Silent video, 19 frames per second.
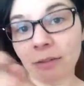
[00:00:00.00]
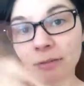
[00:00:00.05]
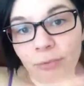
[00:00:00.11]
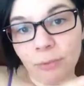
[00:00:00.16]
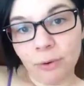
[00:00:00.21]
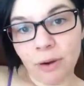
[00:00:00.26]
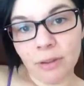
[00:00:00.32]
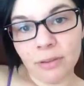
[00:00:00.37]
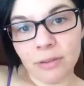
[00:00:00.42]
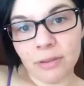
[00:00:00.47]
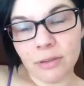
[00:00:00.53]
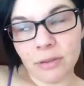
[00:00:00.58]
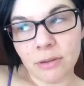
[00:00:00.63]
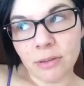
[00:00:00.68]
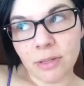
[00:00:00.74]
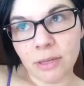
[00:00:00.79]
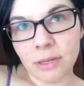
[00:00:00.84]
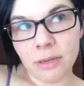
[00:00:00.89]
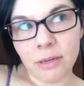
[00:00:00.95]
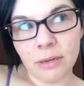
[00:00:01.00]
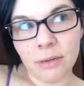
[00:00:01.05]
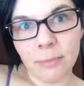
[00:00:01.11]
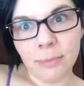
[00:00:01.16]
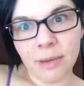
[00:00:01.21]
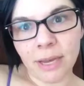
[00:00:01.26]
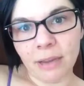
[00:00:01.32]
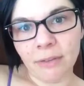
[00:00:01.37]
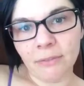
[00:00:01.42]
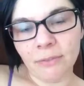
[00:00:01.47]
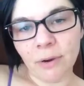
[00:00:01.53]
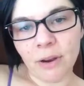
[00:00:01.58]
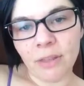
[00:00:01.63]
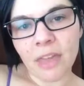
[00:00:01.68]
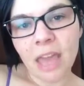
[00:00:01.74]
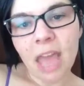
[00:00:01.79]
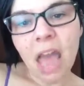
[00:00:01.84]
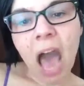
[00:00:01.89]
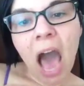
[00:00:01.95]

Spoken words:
and forth, so they go back and forth.